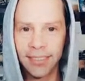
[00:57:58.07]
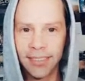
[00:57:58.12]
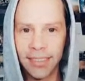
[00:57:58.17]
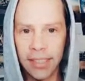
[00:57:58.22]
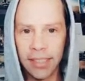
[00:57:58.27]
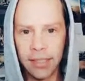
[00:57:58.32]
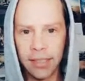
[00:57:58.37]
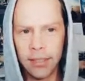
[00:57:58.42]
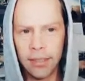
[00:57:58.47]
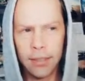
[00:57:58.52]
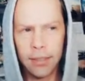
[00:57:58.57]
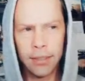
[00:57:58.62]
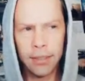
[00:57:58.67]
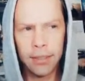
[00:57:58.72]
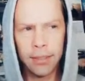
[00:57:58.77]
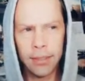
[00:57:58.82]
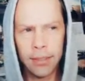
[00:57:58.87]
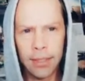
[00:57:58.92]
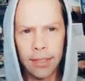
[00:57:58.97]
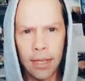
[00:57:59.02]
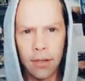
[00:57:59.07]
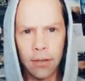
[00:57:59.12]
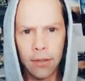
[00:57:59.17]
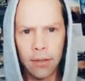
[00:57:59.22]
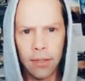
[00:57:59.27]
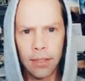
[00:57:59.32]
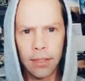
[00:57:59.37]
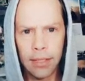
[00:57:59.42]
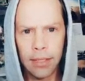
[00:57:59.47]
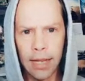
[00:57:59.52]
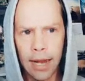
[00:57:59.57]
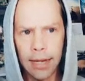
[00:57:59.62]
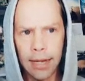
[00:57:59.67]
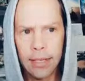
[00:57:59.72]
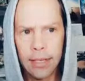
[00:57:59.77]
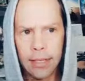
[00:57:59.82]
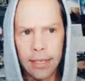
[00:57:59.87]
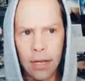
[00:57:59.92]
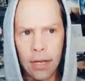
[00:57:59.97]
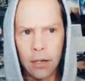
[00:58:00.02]
is sound is light.
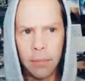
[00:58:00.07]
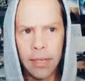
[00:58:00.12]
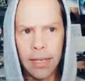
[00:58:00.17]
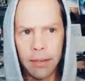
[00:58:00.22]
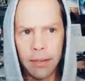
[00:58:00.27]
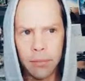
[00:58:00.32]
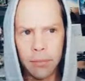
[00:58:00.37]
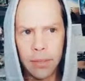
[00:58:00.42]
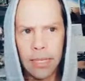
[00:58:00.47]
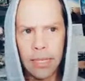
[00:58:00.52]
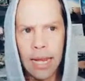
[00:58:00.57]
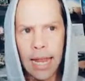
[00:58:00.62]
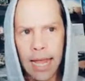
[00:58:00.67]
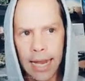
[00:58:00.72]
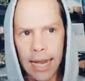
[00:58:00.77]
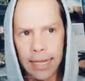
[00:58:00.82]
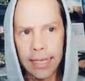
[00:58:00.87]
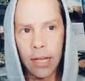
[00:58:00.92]
Sound becomes light.